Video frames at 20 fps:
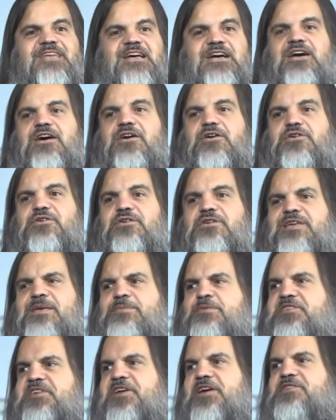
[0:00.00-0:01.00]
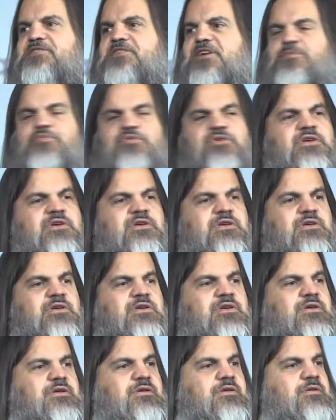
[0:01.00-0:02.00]
Oh, good, keep those hands up.
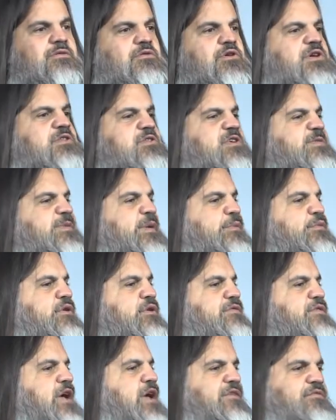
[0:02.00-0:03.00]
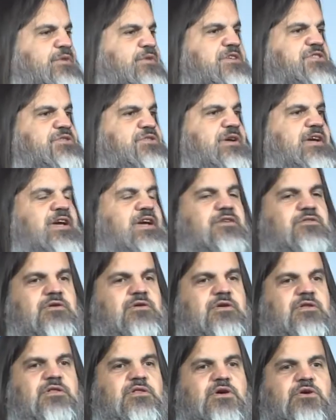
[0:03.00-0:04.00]
Look at those people. If you haven't raised your hand,
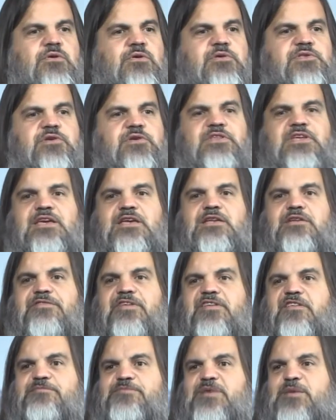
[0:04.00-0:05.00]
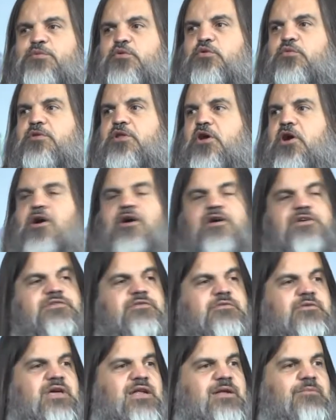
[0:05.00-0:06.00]
those are the innovative people with heart
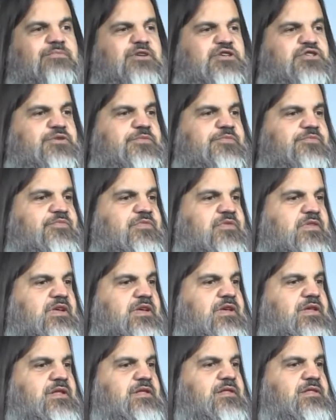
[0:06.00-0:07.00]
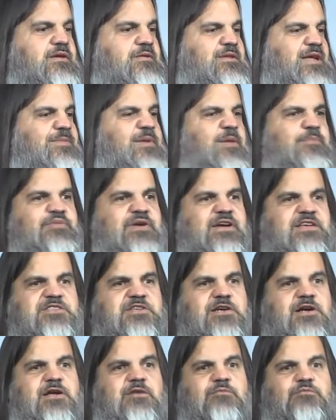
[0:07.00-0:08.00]
and ambition. They will now be
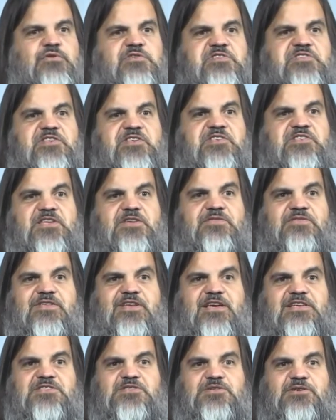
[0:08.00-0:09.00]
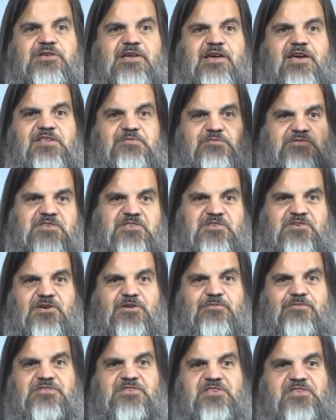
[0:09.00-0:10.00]
picked on mercilessly for the next 2 days, which is
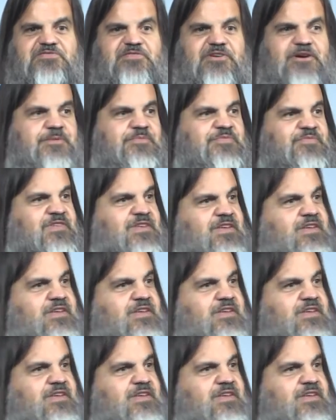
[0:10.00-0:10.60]
good, which is fine.